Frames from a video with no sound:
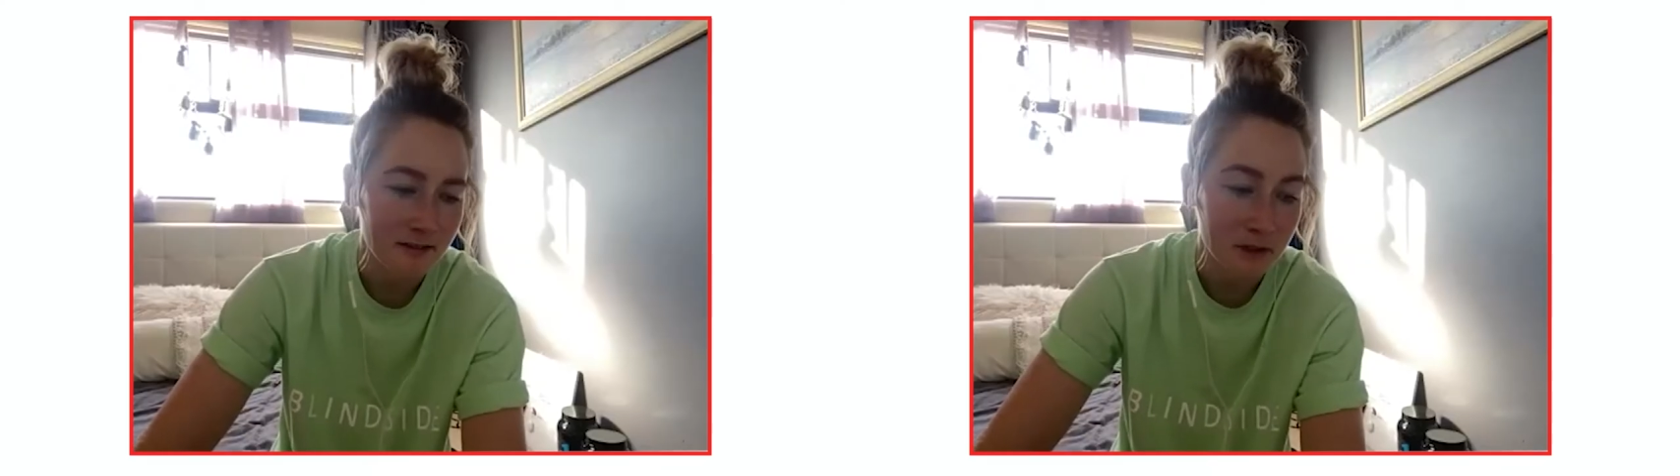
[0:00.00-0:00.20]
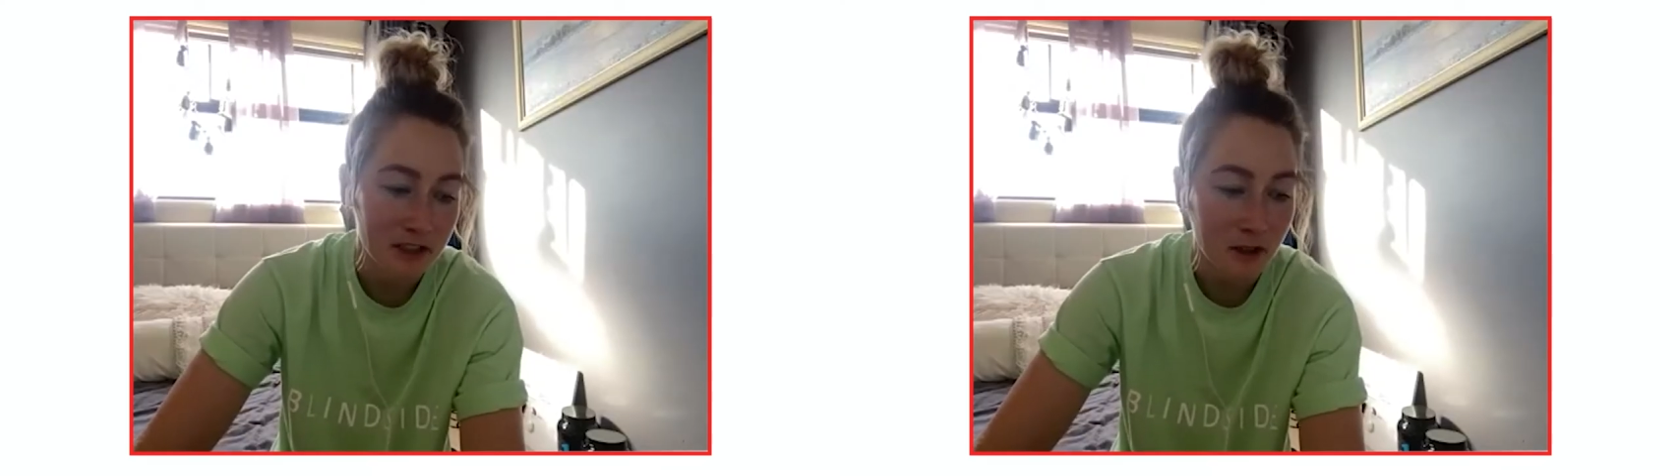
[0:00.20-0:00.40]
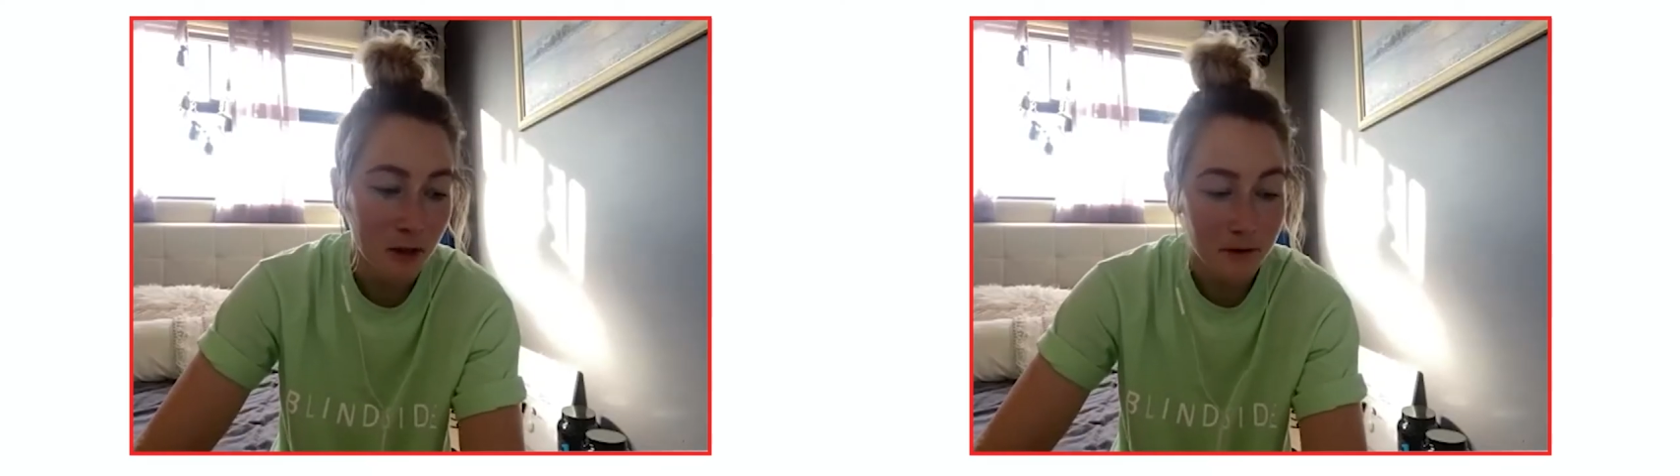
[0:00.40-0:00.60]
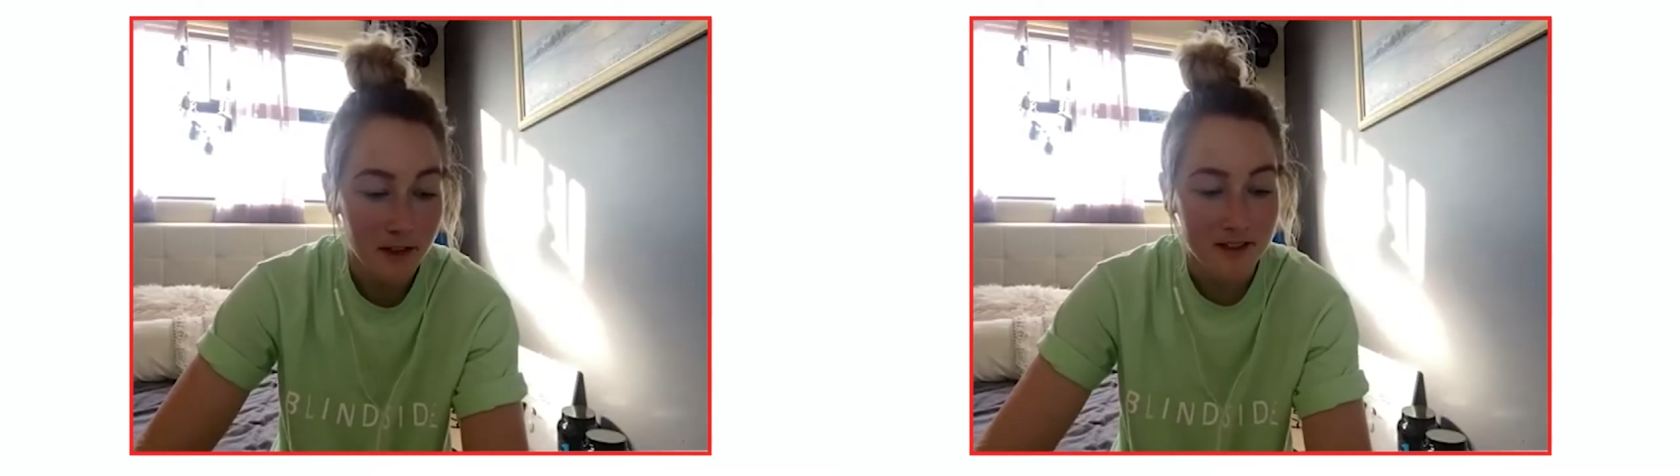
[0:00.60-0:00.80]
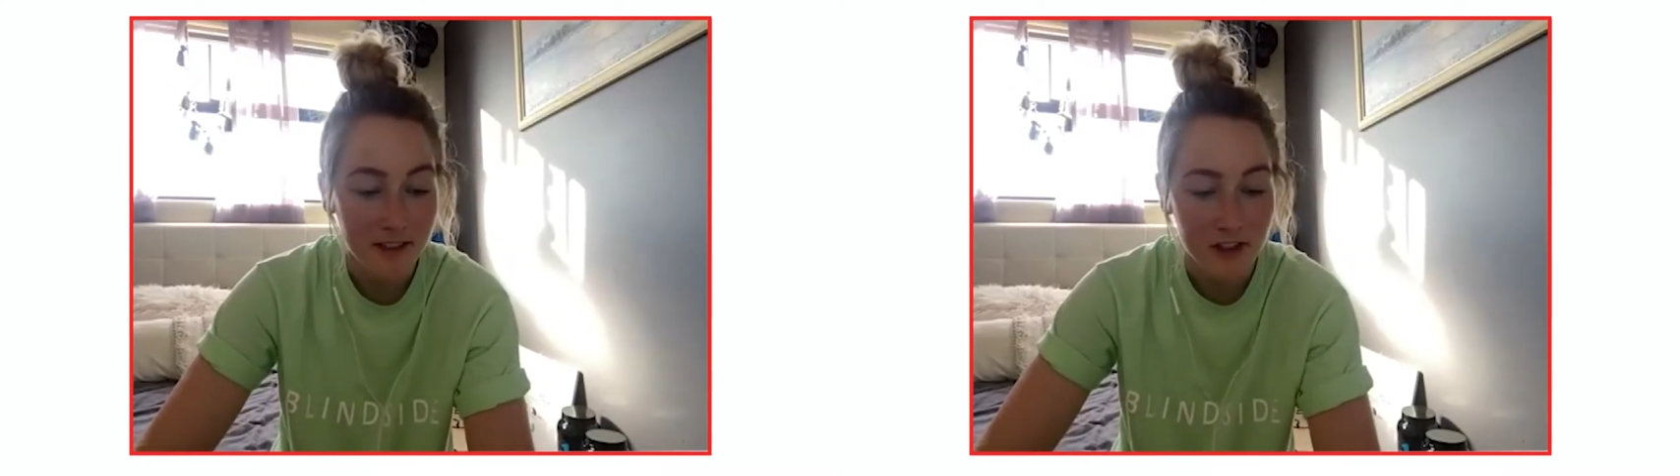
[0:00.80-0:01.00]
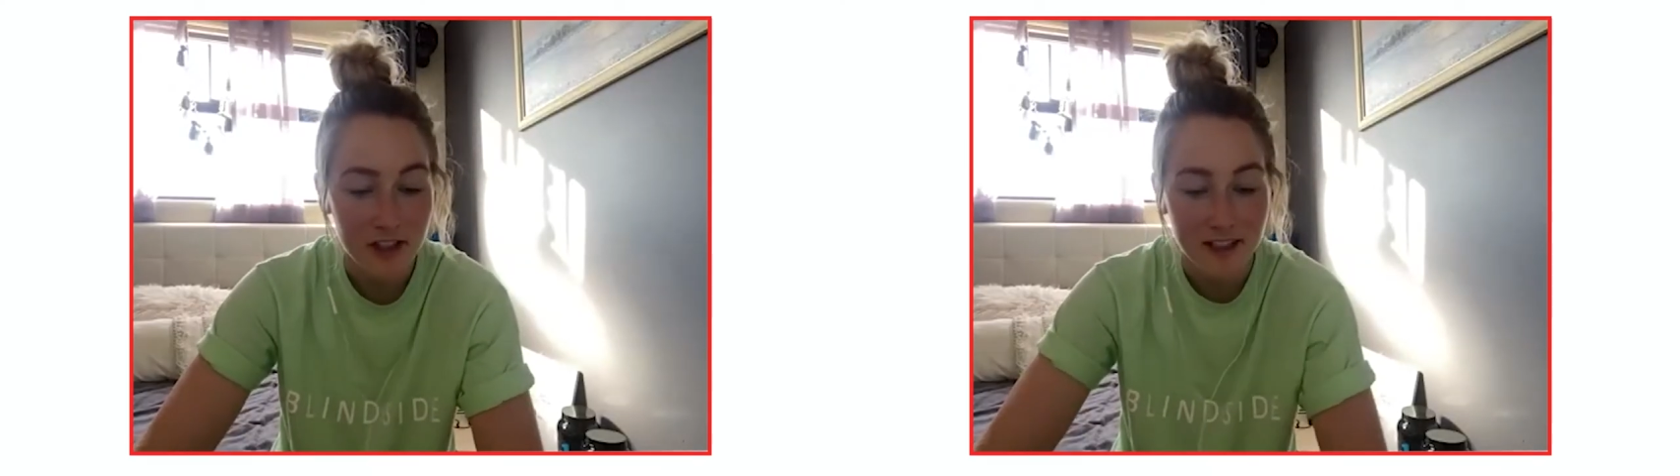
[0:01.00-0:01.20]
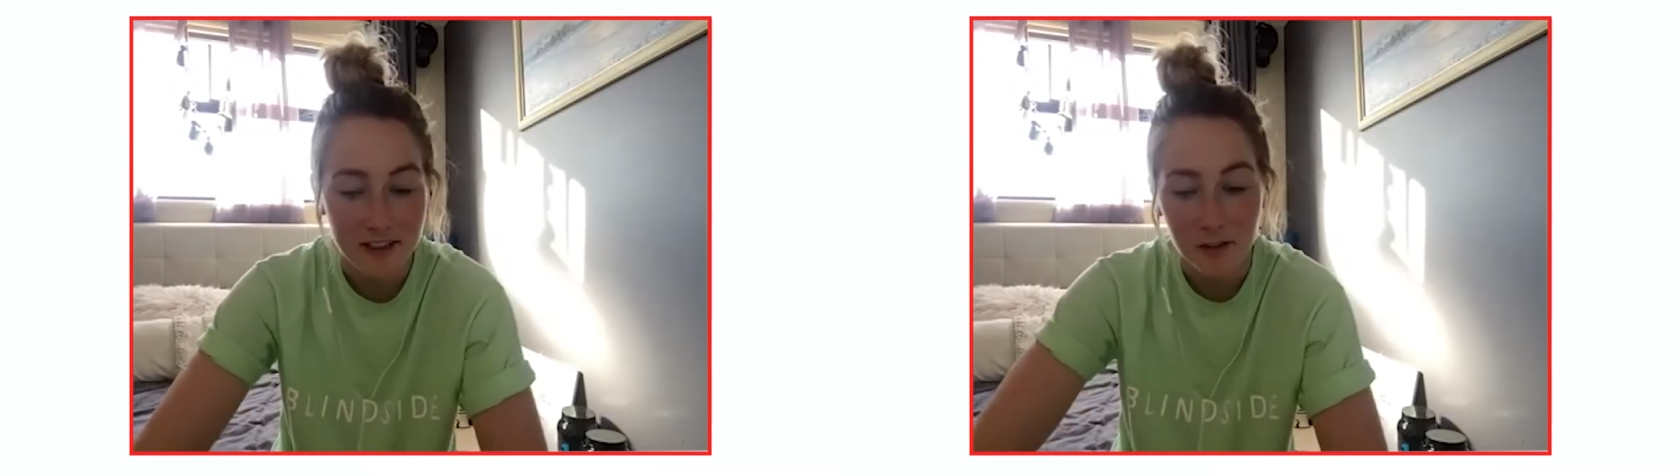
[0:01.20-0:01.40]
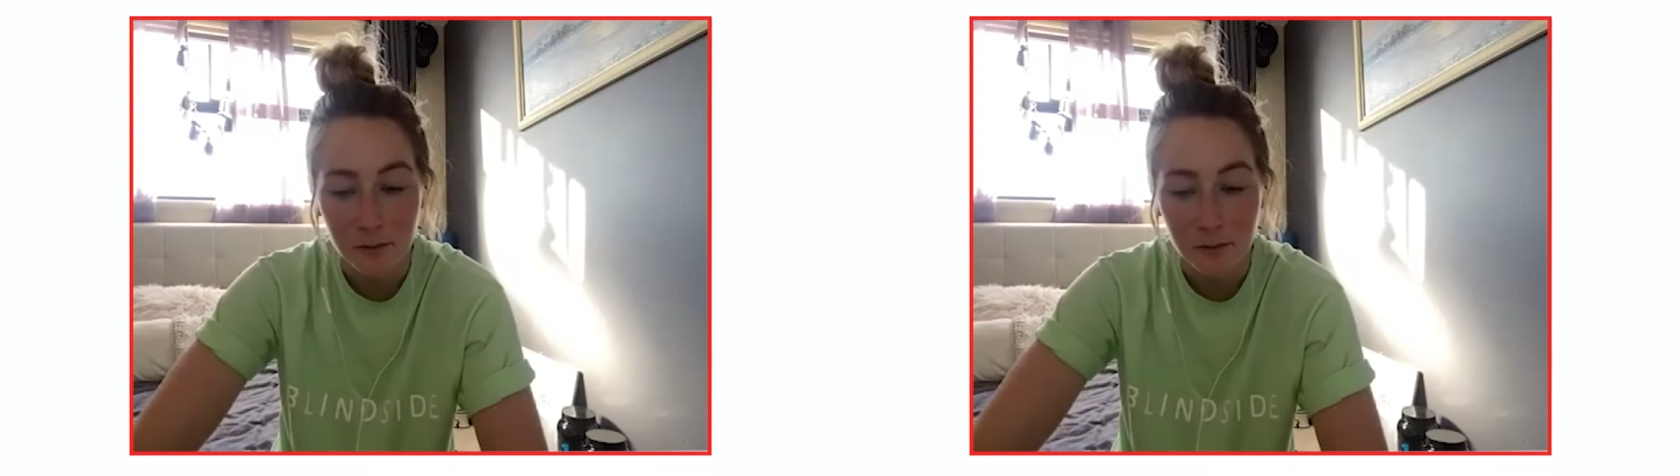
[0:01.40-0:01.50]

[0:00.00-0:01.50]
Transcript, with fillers: with the cutbacks actually ended up